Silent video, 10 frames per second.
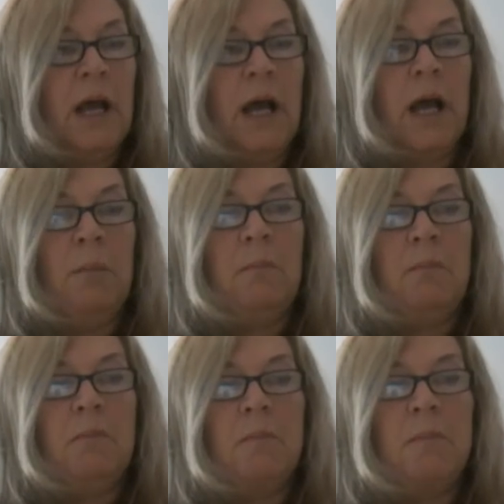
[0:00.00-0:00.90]

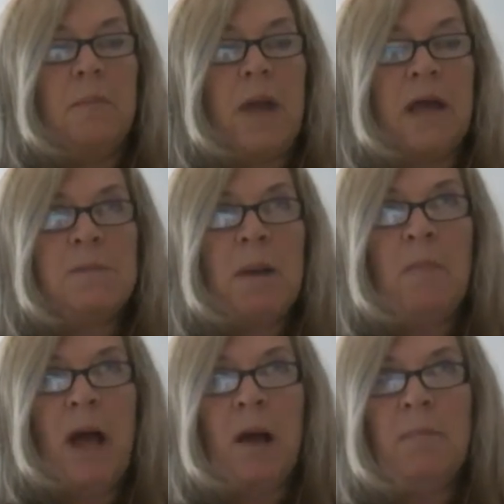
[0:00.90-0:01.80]
As my
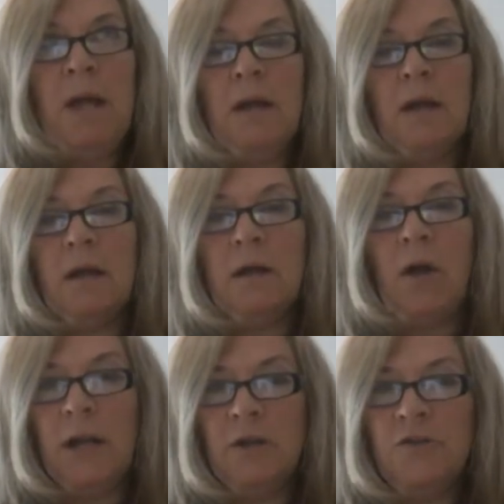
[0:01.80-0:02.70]
mom
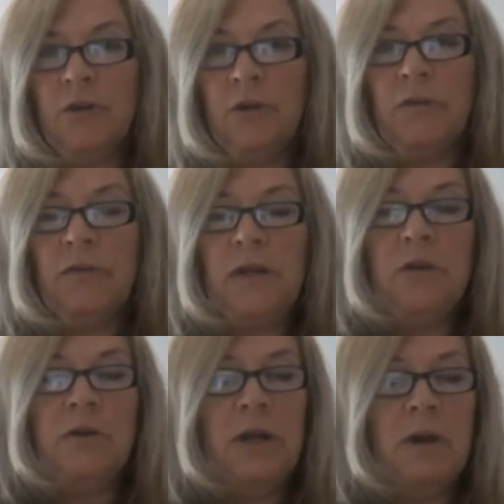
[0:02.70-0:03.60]
got into her
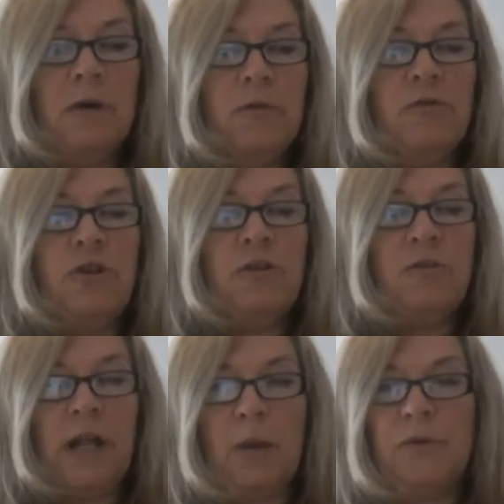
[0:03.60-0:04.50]
senior years, she
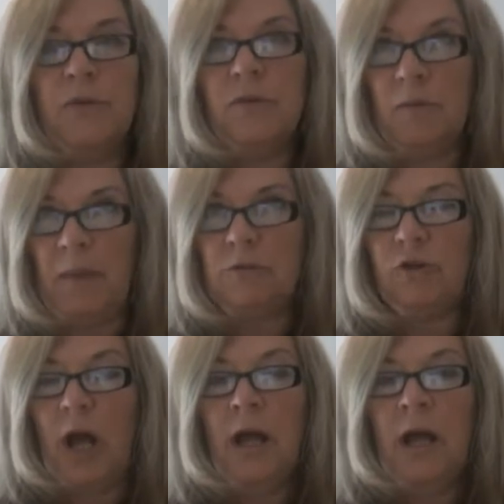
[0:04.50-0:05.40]
developed
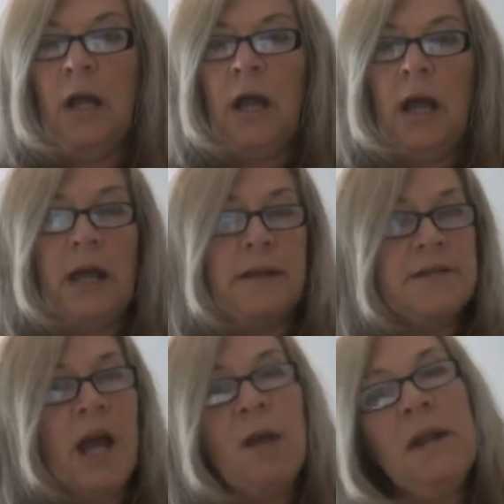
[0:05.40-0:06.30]
dementia. At the
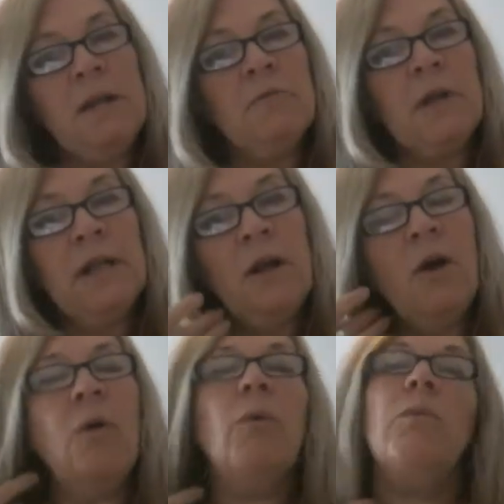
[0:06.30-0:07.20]
time, I didn't really
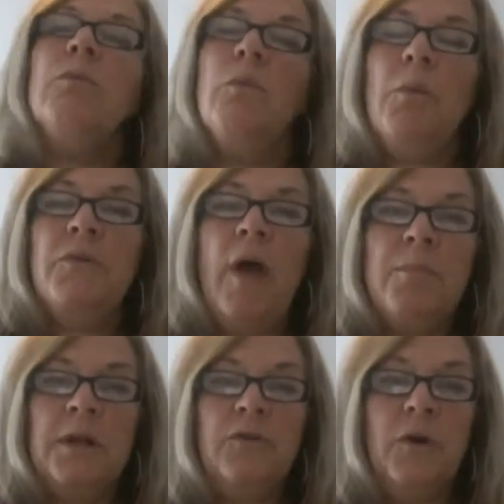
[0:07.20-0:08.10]
know what was
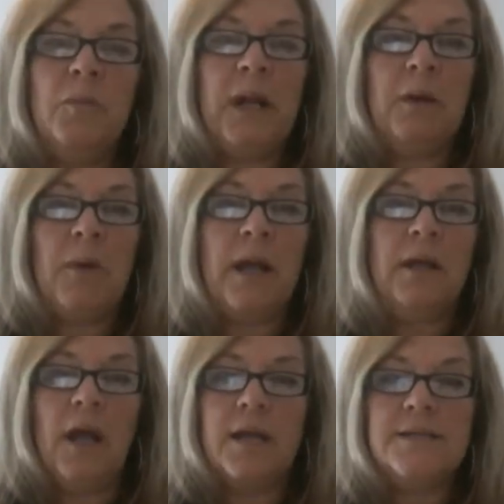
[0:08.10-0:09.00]
happening to her, but I
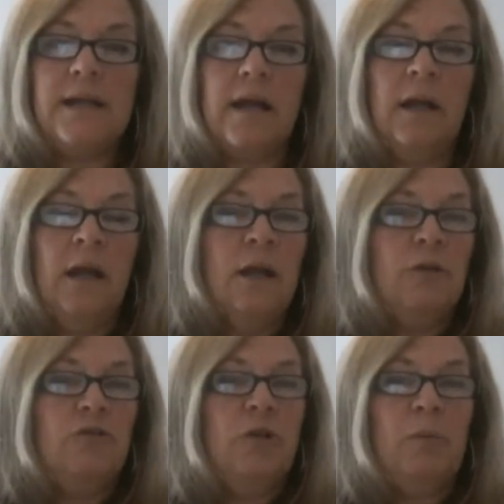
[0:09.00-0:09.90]
recognized that
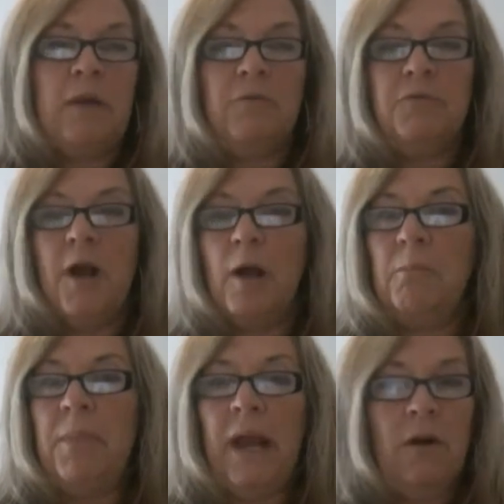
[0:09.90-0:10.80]
she went
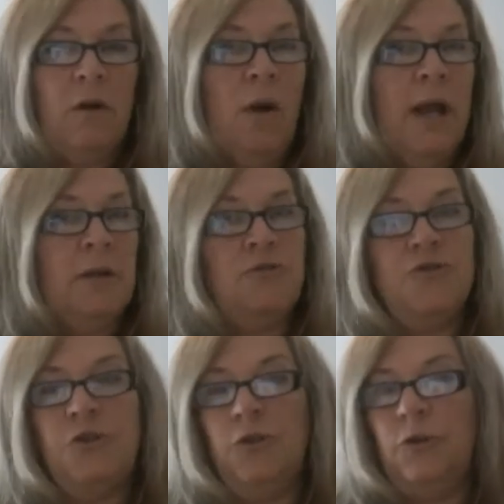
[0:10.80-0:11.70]
from paranoid
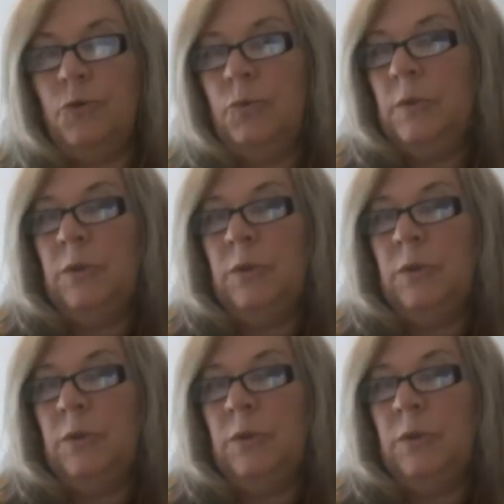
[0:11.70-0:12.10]
to